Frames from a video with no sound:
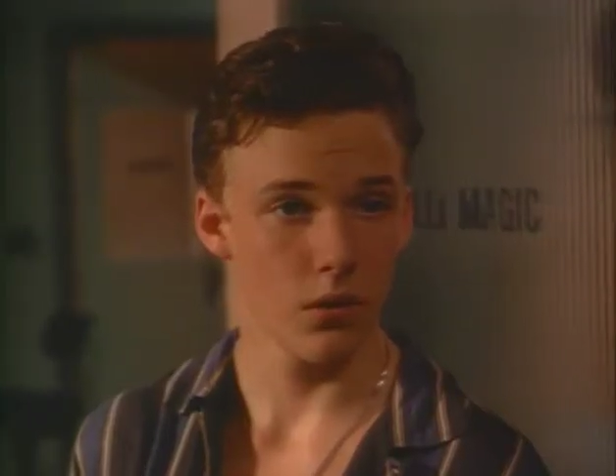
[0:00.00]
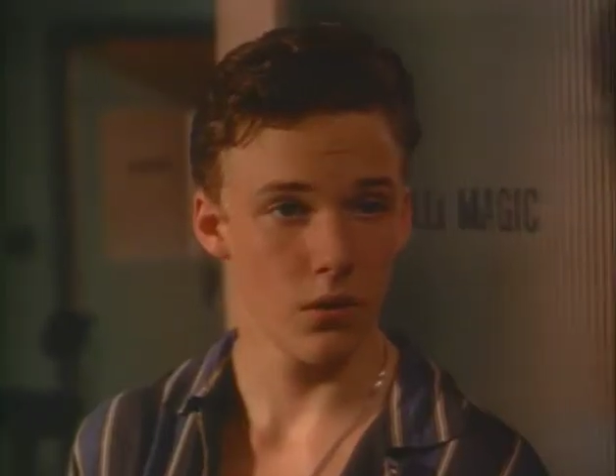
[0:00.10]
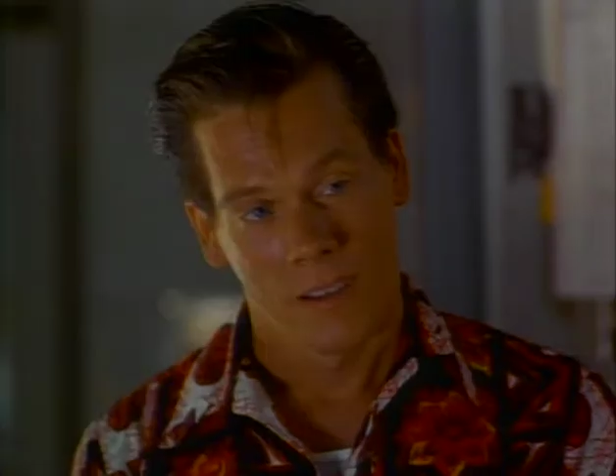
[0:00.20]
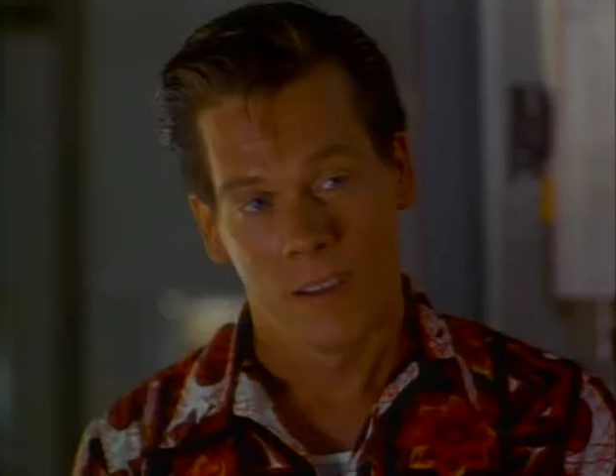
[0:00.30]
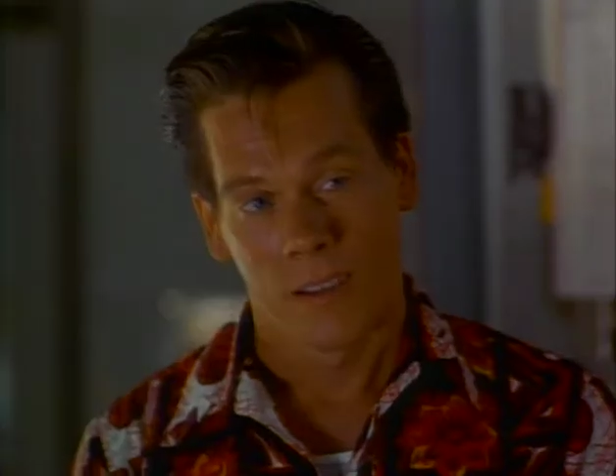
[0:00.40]

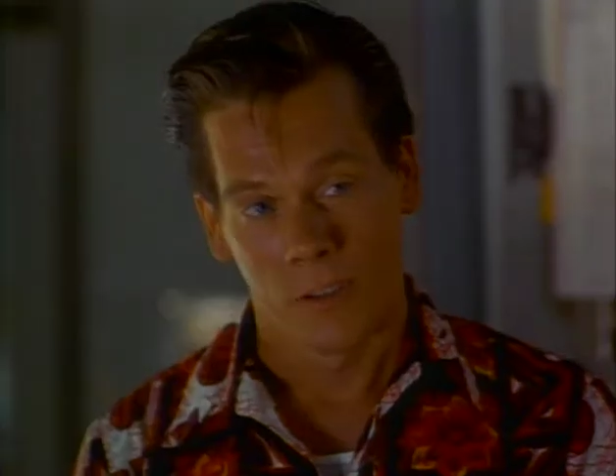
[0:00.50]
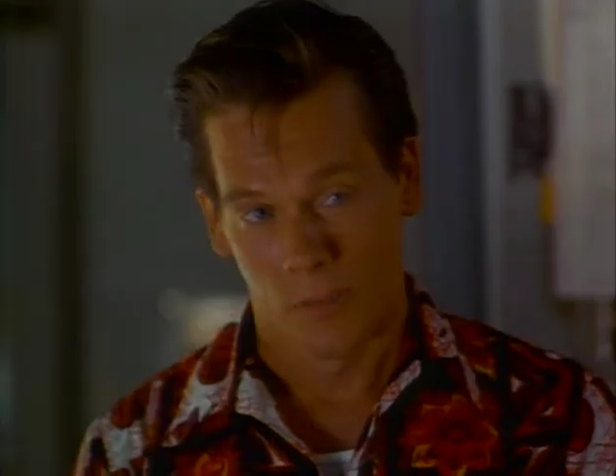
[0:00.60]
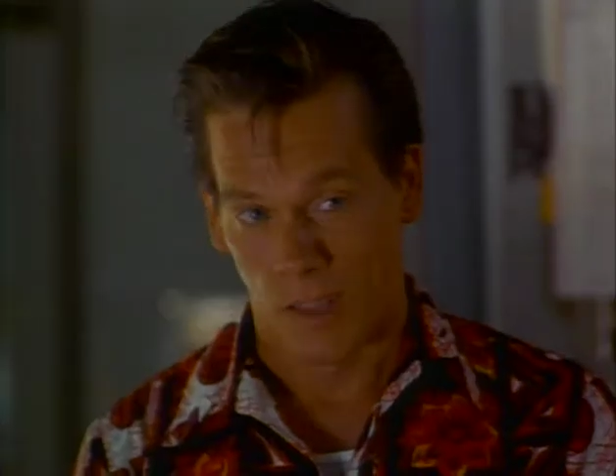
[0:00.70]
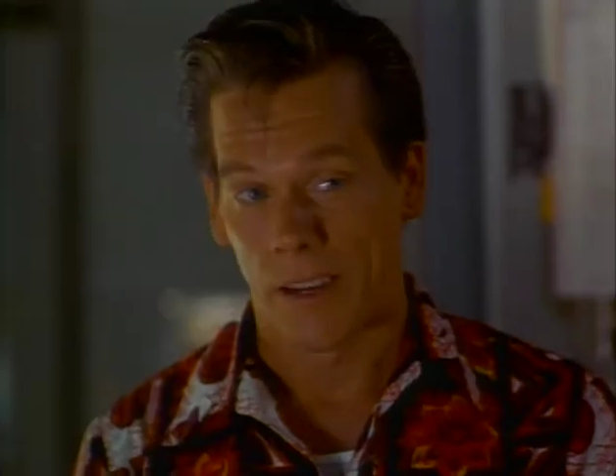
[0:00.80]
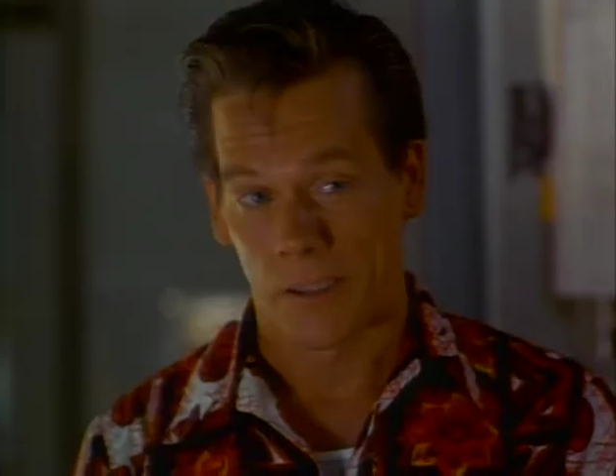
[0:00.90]

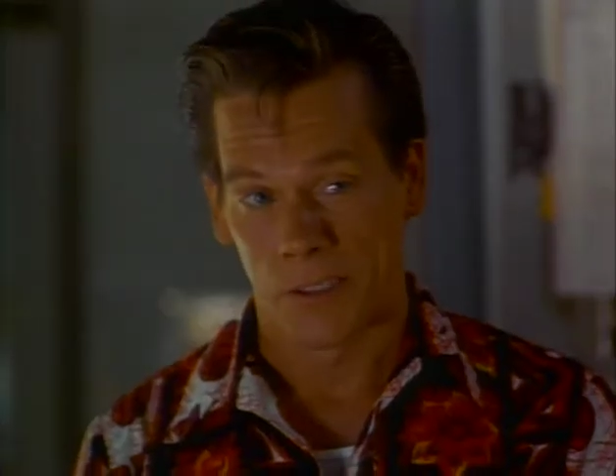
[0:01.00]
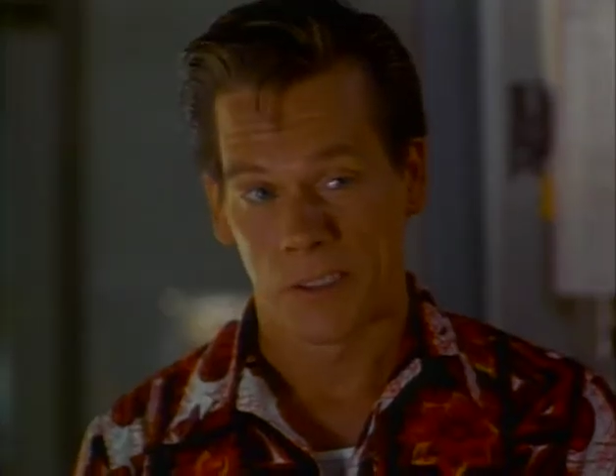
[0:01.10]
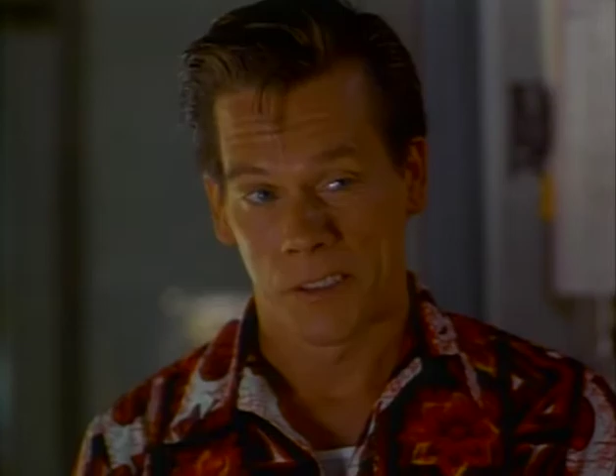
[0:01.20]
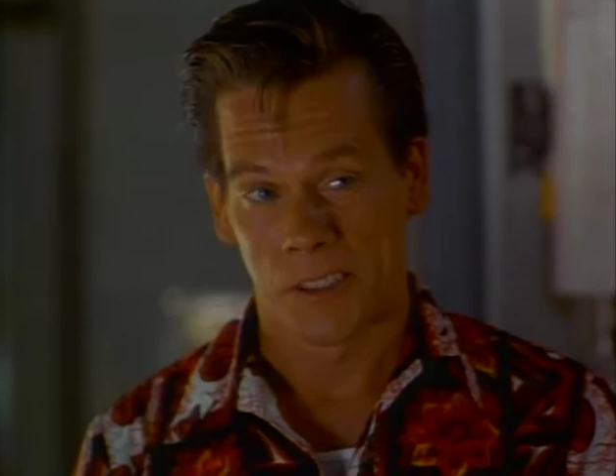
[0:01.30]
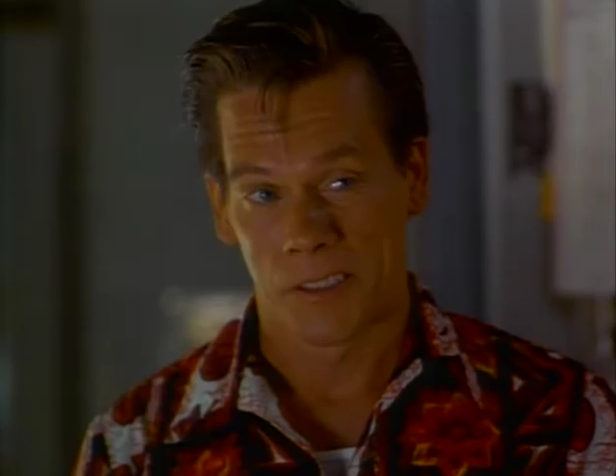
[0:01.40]
You lied
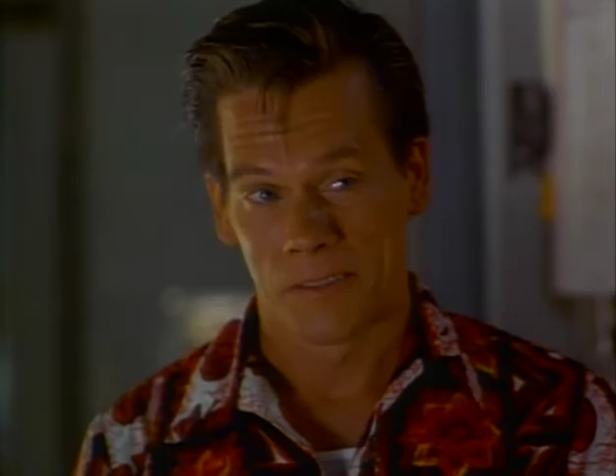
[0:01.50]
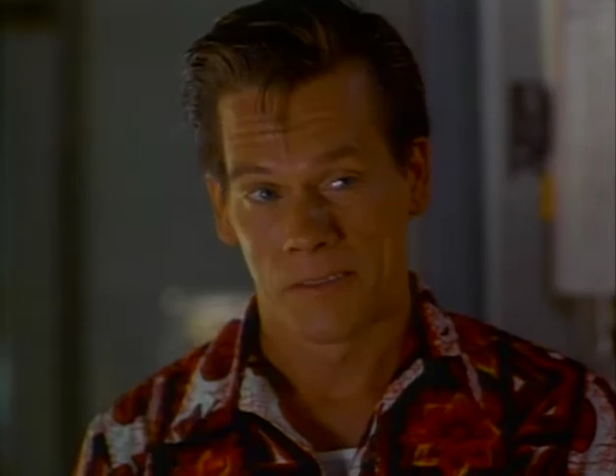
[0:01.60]
good, kid